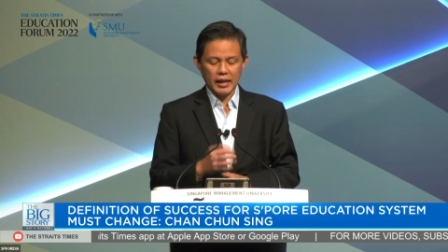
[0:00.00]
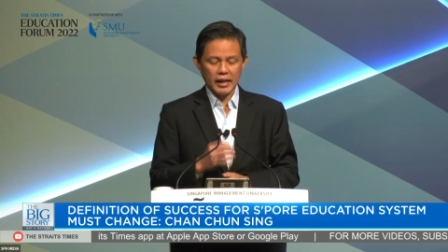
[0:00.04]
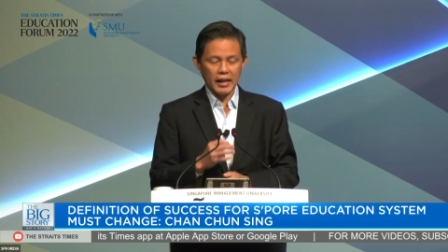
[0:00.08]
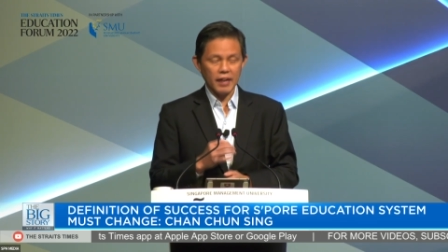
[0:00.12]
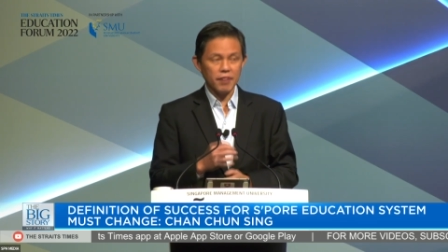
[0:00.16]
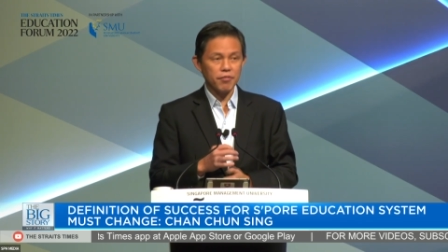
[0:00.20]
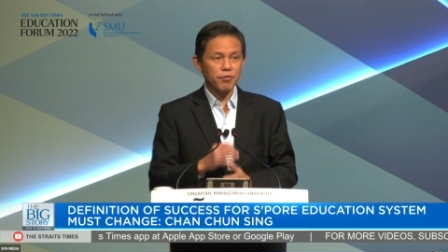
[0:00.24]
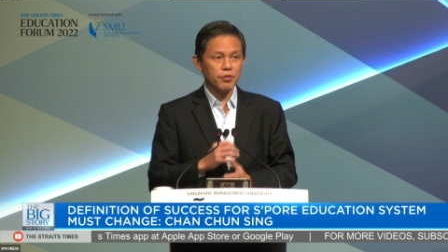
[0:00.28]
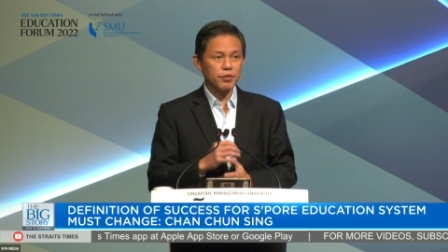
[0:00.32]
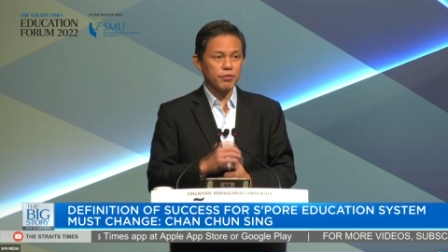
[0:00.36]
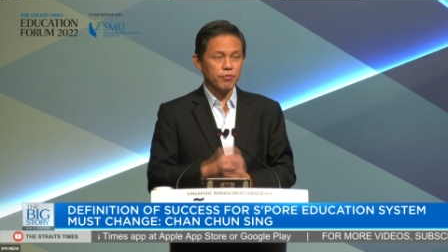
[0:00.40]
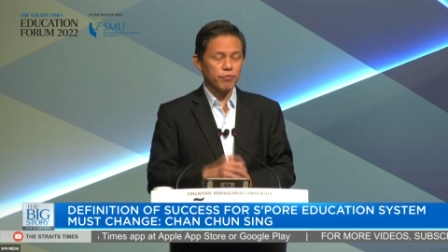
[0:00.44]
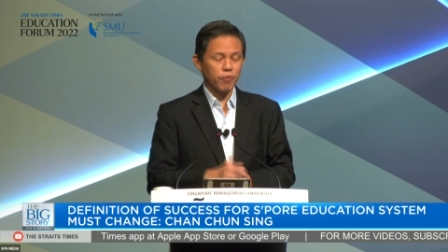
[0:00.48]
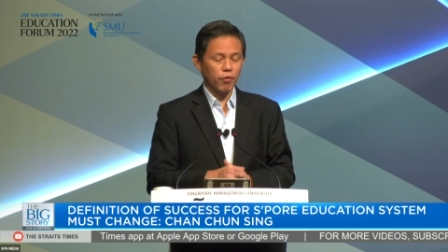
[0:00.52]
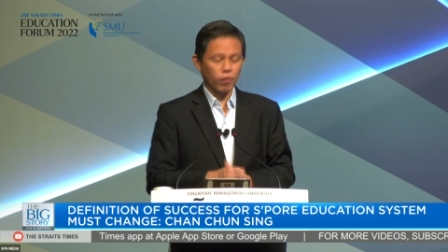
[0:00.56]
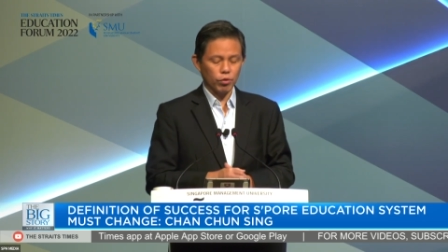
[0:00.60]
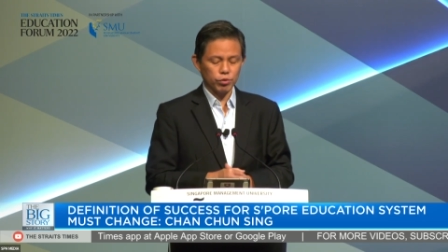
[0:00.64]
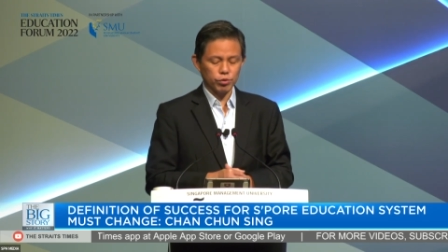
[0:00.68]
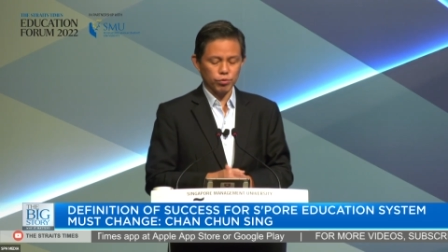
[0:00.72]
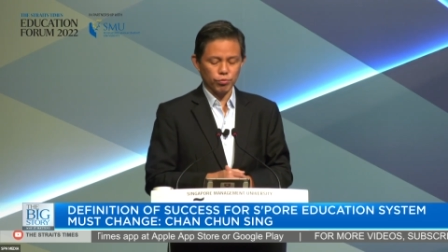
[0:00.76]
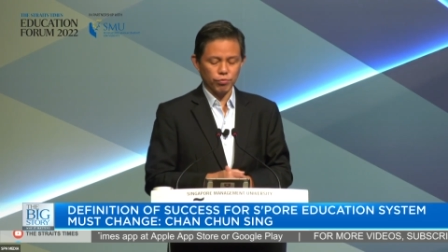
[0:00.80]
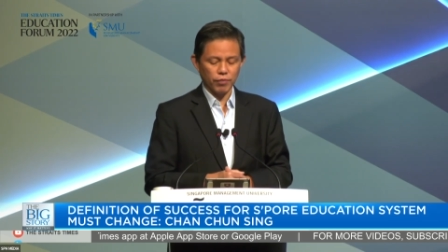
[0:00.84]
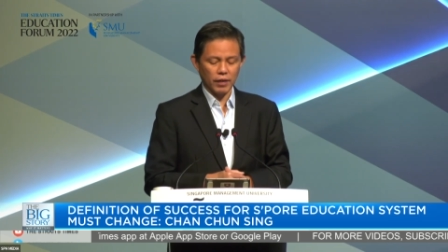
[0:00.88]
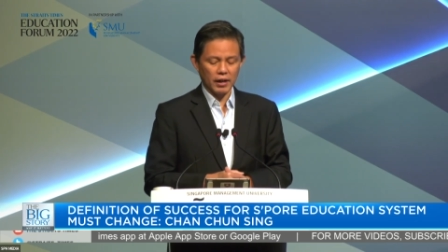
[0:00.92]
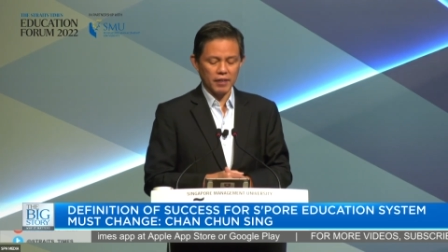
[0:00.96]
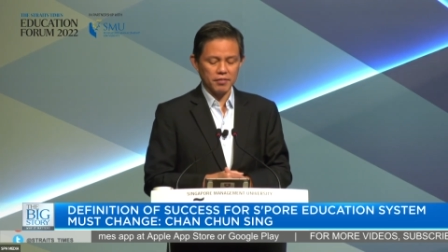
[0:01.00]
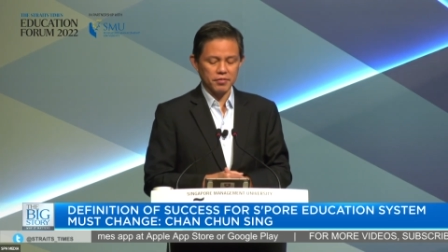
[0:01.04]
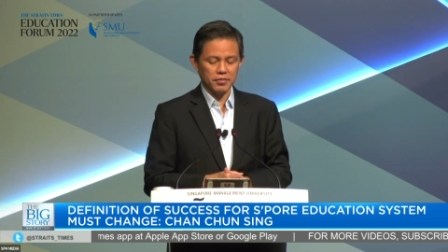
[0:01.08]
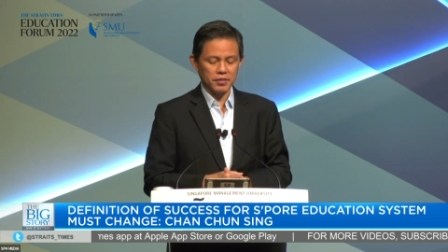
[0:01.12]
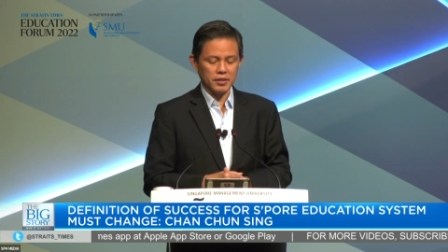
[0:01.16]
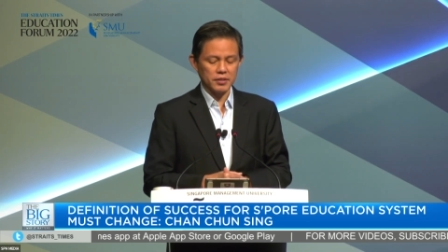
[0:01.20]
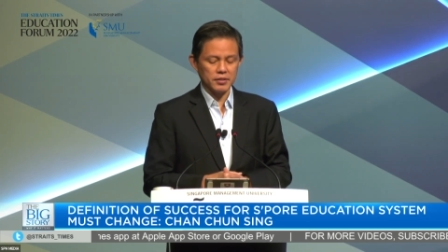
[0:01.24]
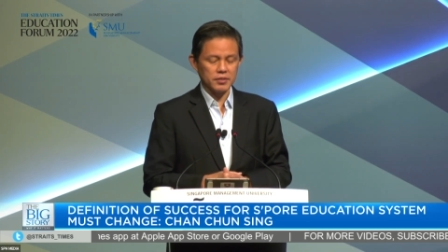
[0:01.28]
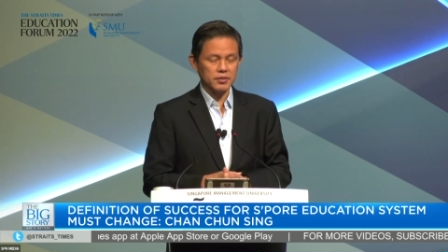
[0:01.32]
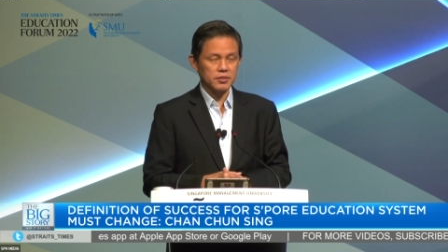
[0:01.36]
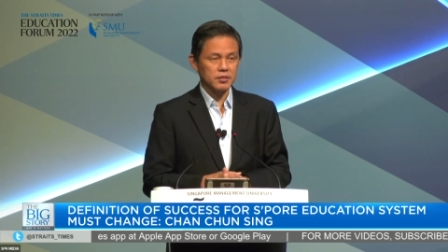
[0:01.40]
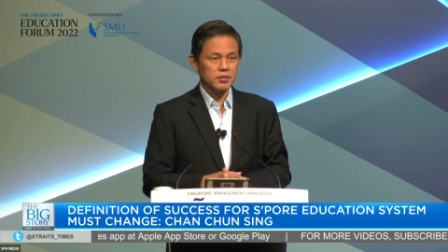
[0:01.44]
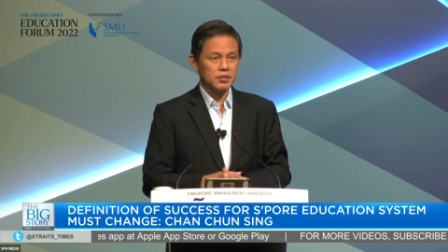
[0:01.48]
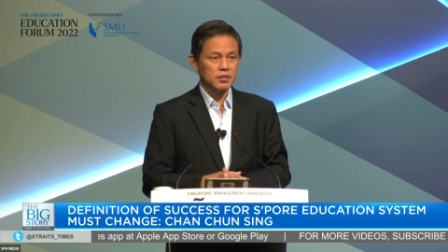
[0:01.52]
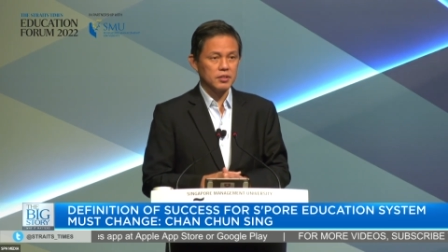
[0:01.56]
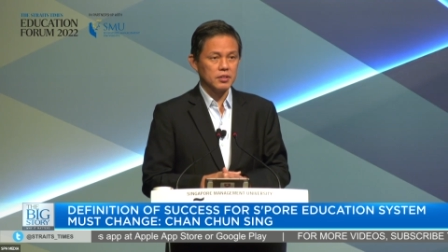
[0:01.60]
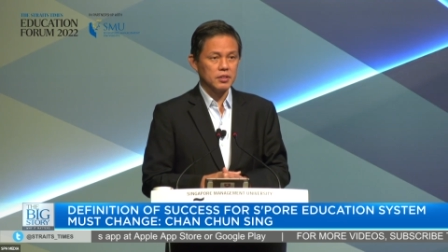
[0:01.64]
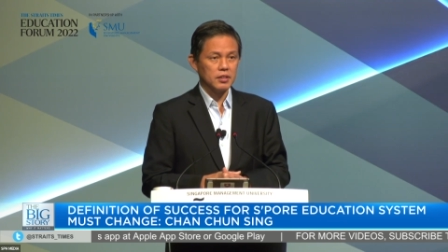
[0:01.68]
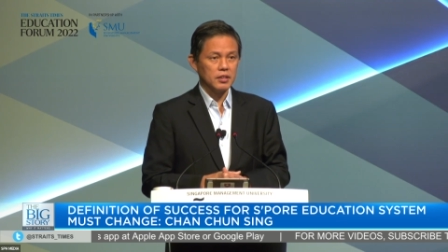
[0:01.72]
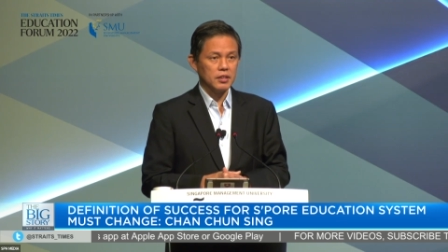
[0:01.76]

every four to five years,